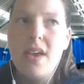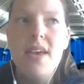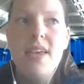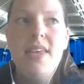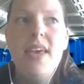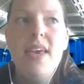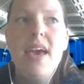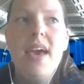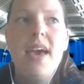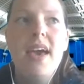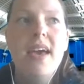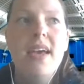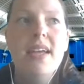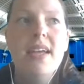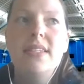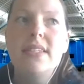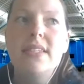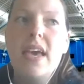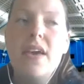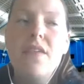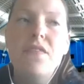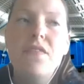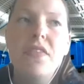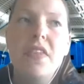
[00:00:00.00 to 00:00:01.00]
Yeah,
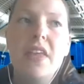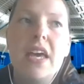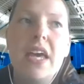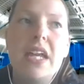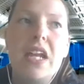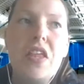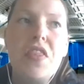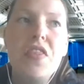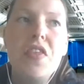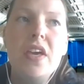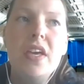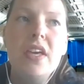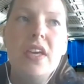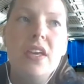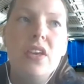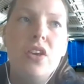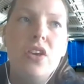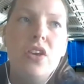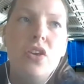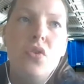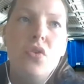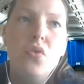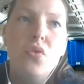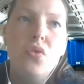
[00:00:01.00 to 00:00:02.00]
definitely. And I think,
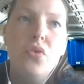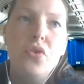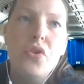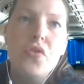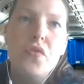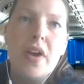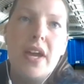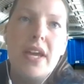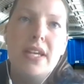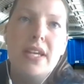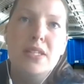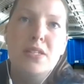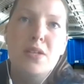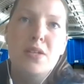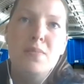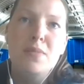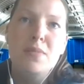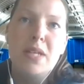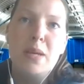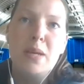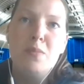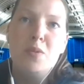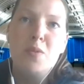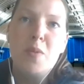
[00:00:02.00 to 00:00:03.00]
you know, you're right.
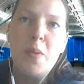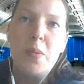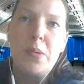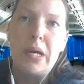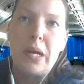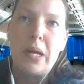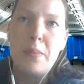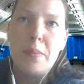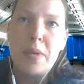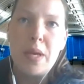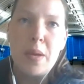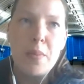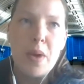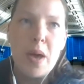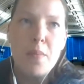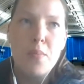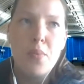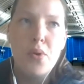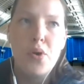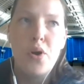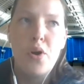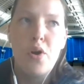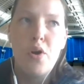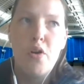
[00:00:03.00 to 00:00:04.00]
Sometimes people can be a bit
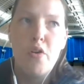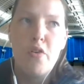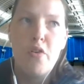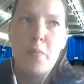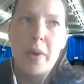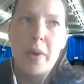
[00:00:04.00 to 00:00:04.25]
put off